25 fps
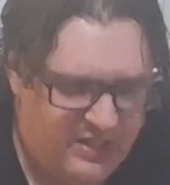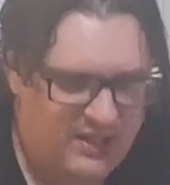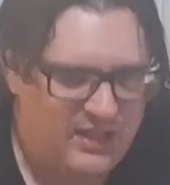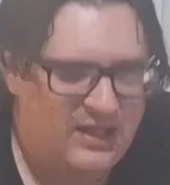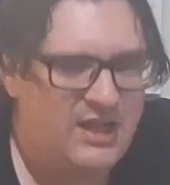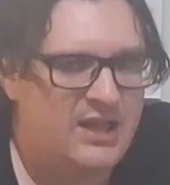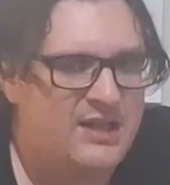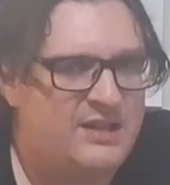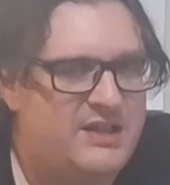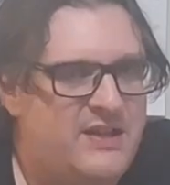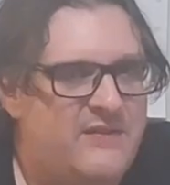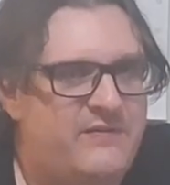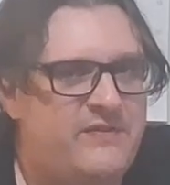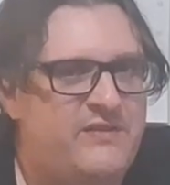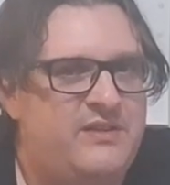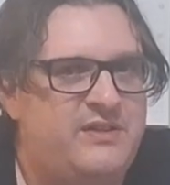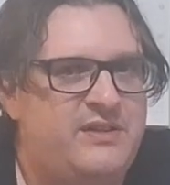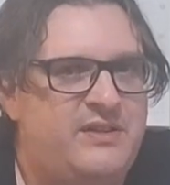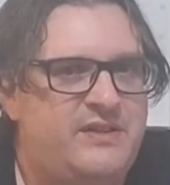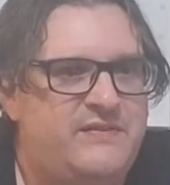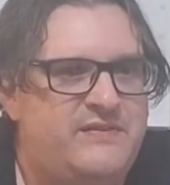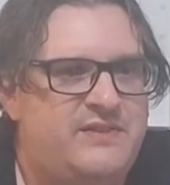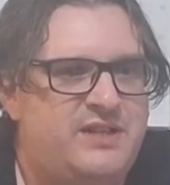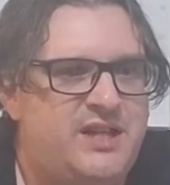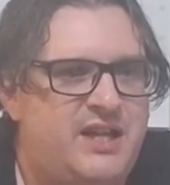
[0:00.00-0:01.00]
it definitely
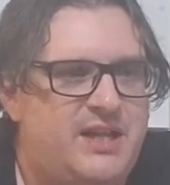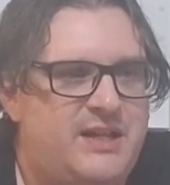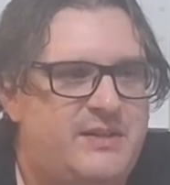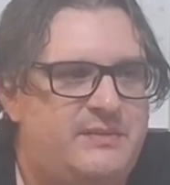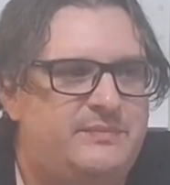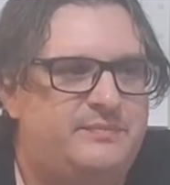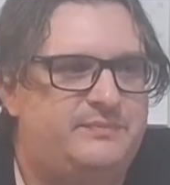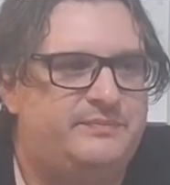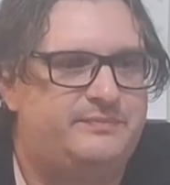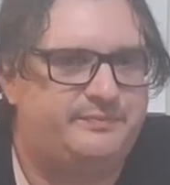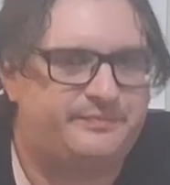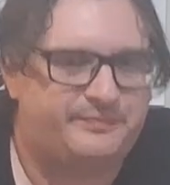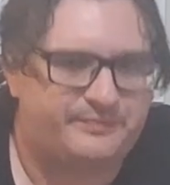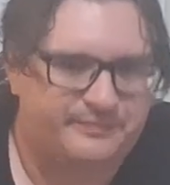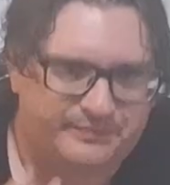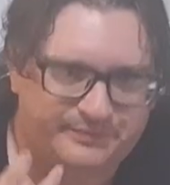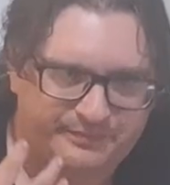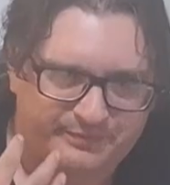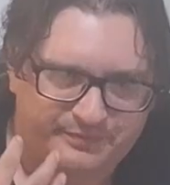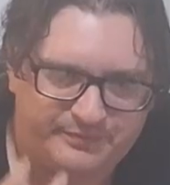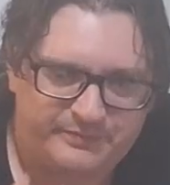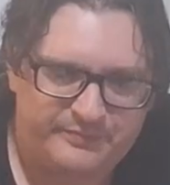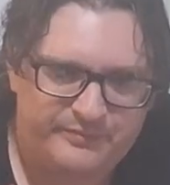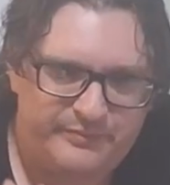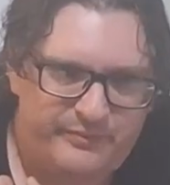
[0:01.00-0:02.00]
leaves that
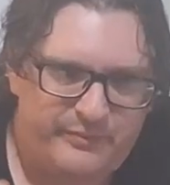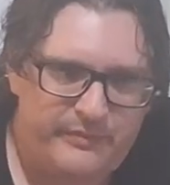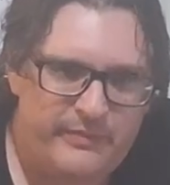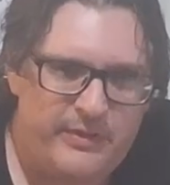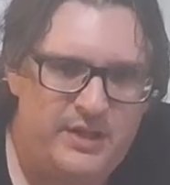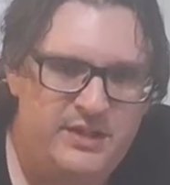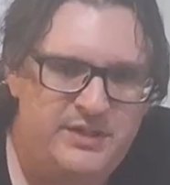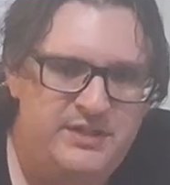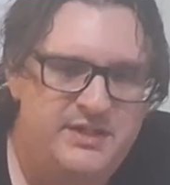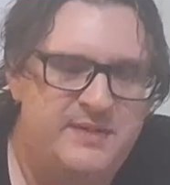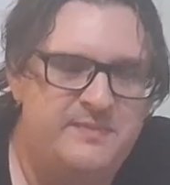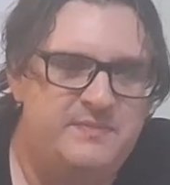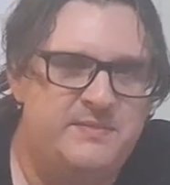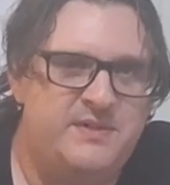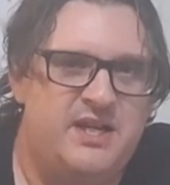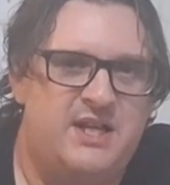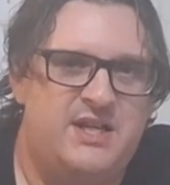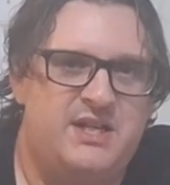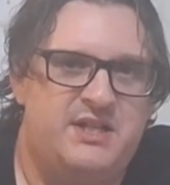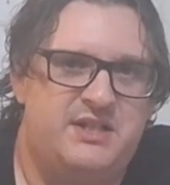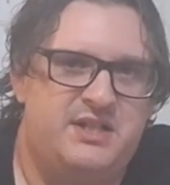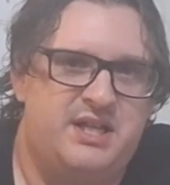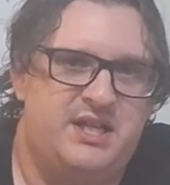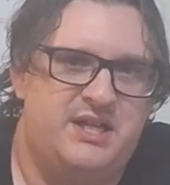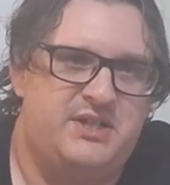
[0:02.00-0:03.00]
same kind
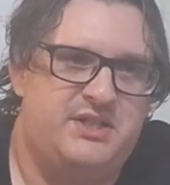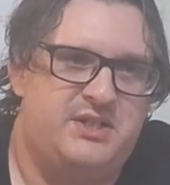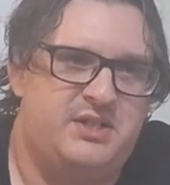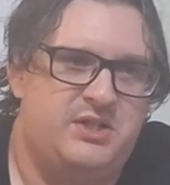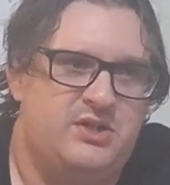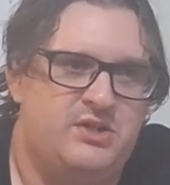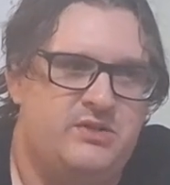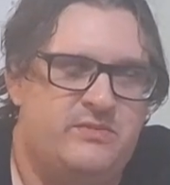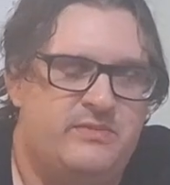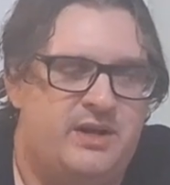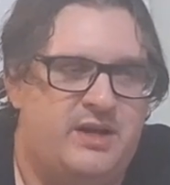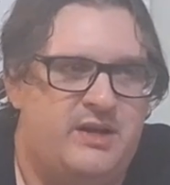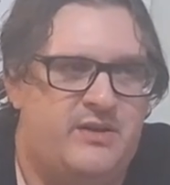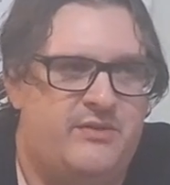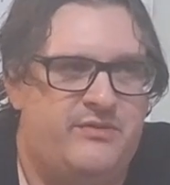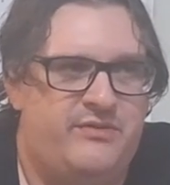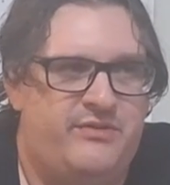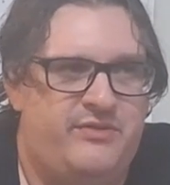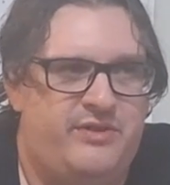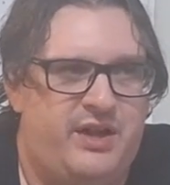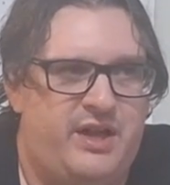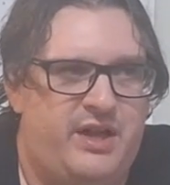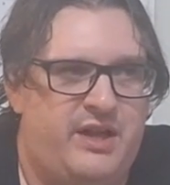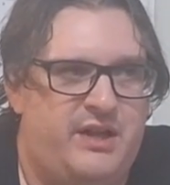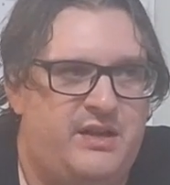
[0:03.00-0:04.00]
of taste in your mouth
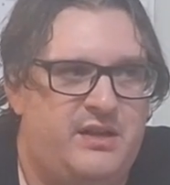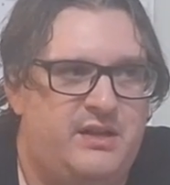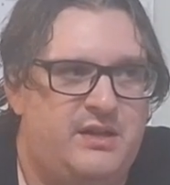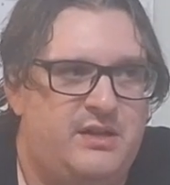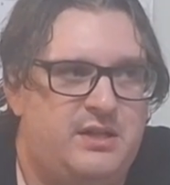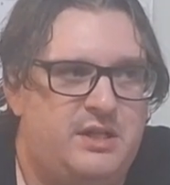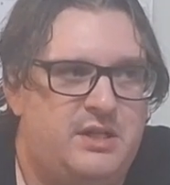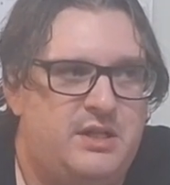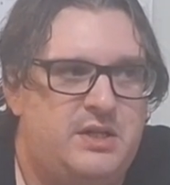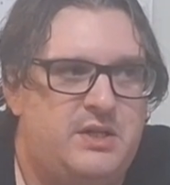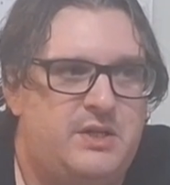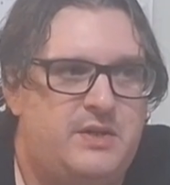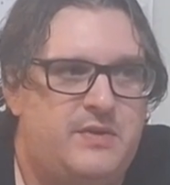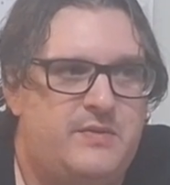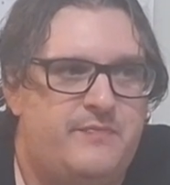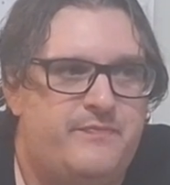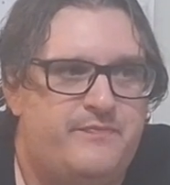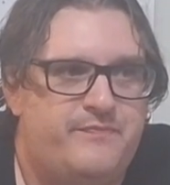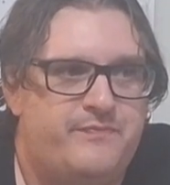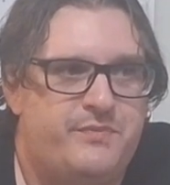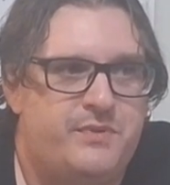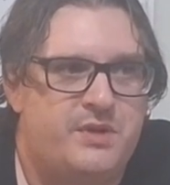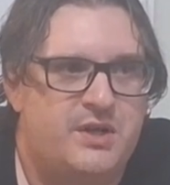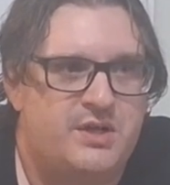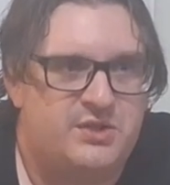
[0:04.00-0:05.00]
that
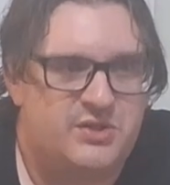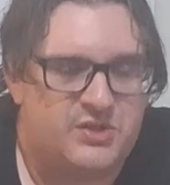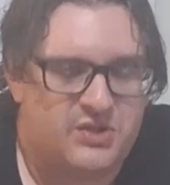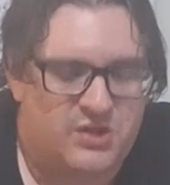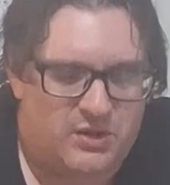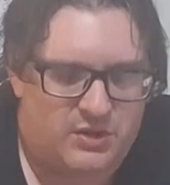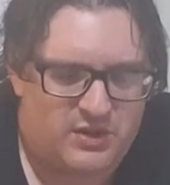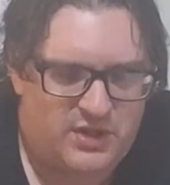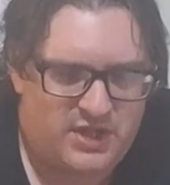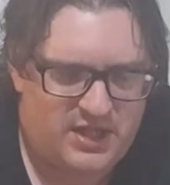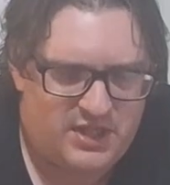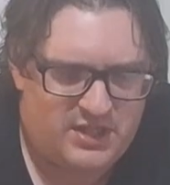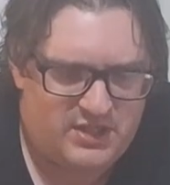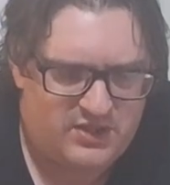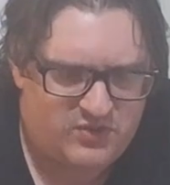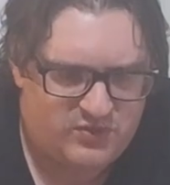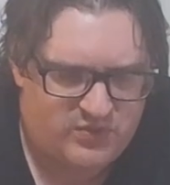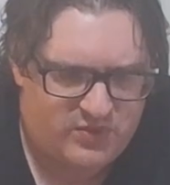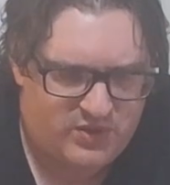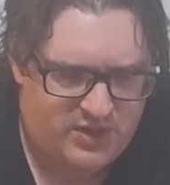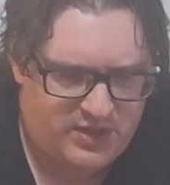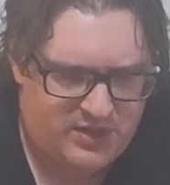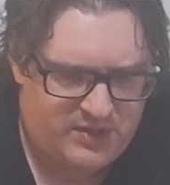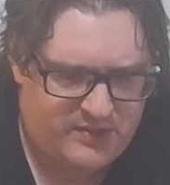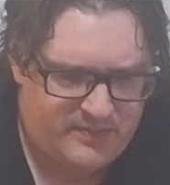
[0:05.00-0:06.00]
the sardines
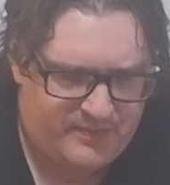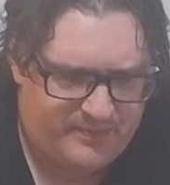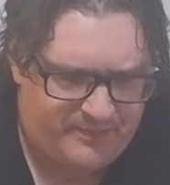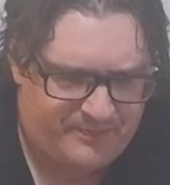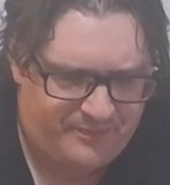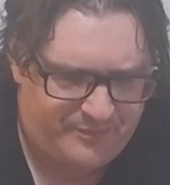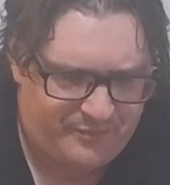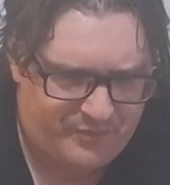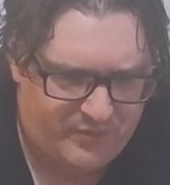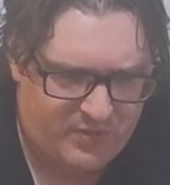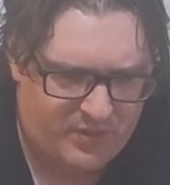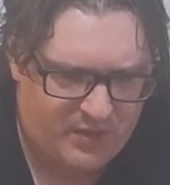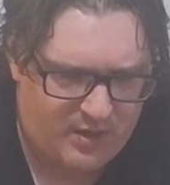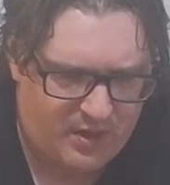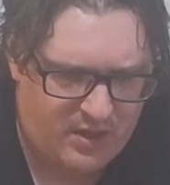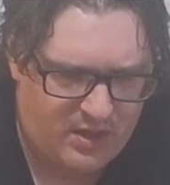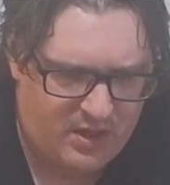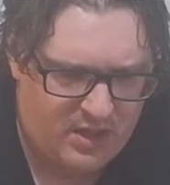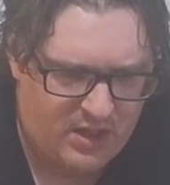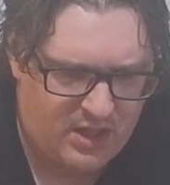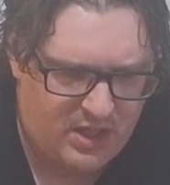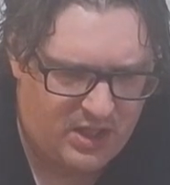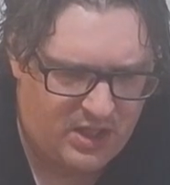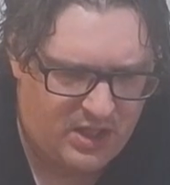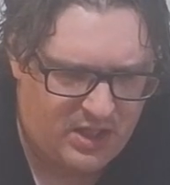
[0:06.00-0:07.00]
would.
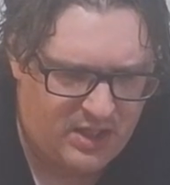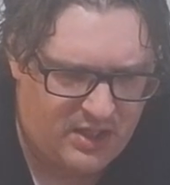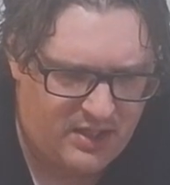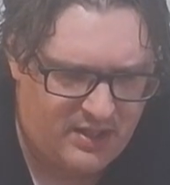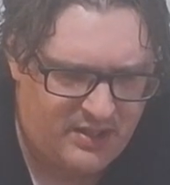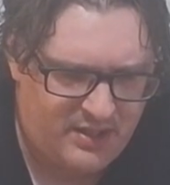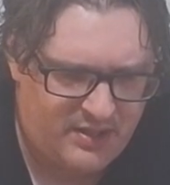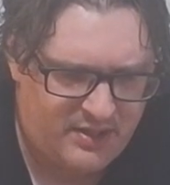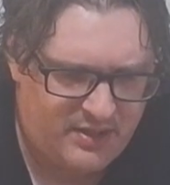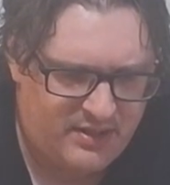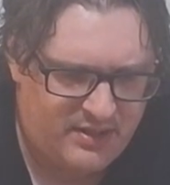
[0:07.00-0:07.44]
But